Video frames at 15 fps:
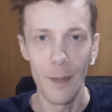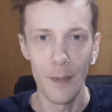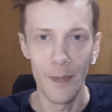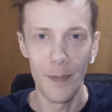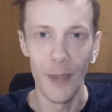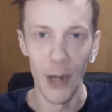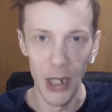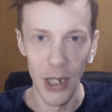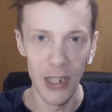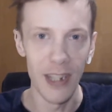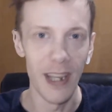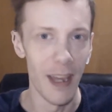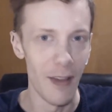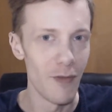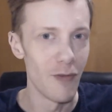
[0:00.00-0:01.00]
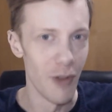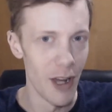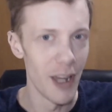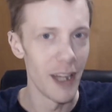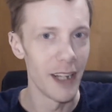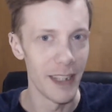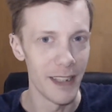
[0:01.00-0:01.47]
but it
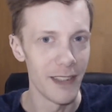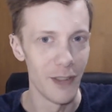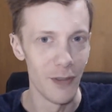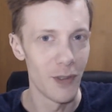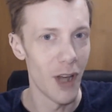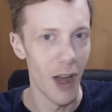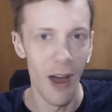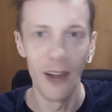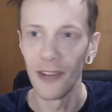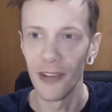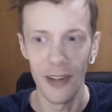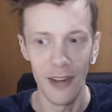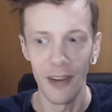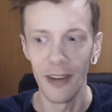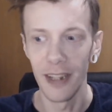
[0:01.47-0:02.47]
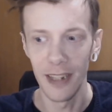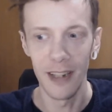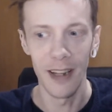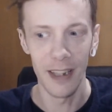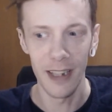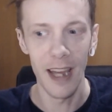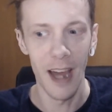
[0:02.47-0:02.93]
really you can't deny
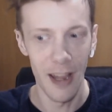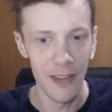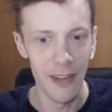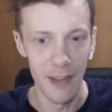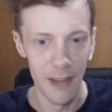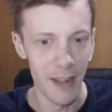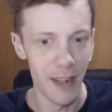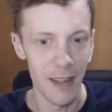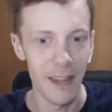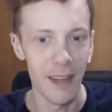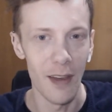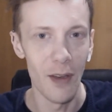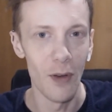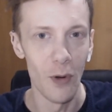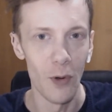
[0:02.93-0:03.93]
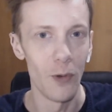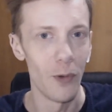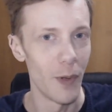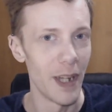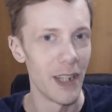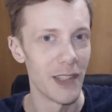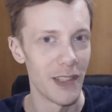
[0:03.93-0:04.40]
like underneath it all
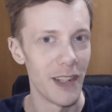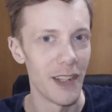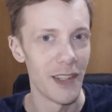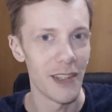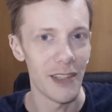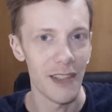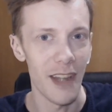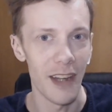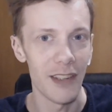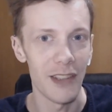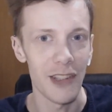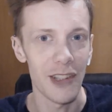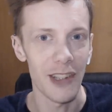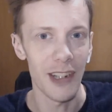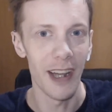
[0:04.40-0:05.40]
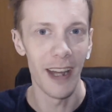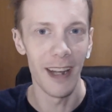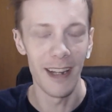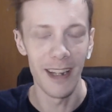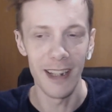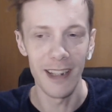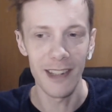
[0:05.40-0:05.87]
is this stench and
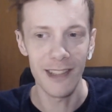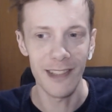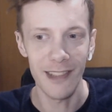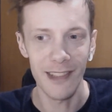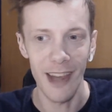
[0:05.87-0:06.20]
it's